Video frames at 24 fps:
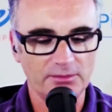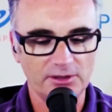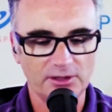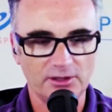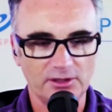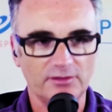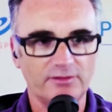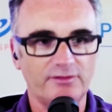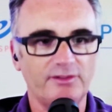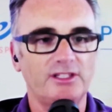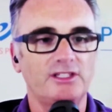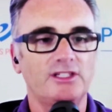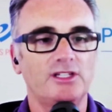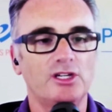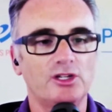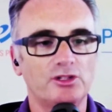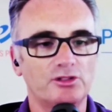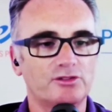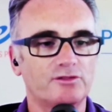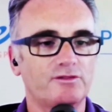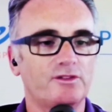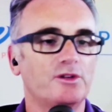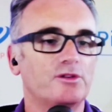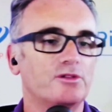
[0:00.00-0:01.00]
you know
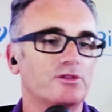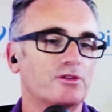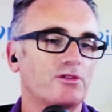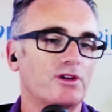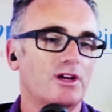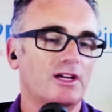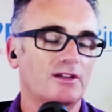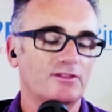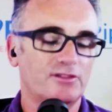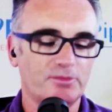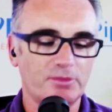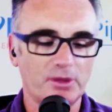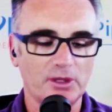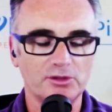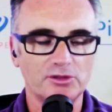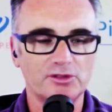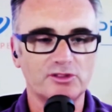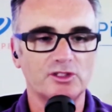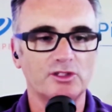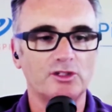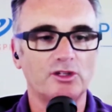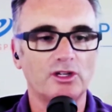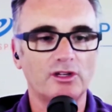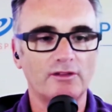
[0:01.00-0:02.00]
videos photographs
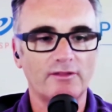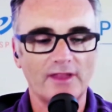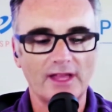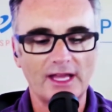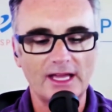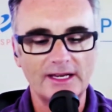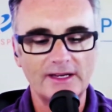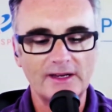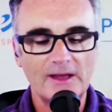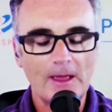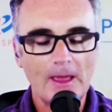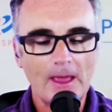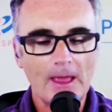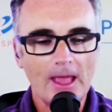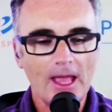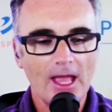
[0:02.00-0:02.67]
posts and all of that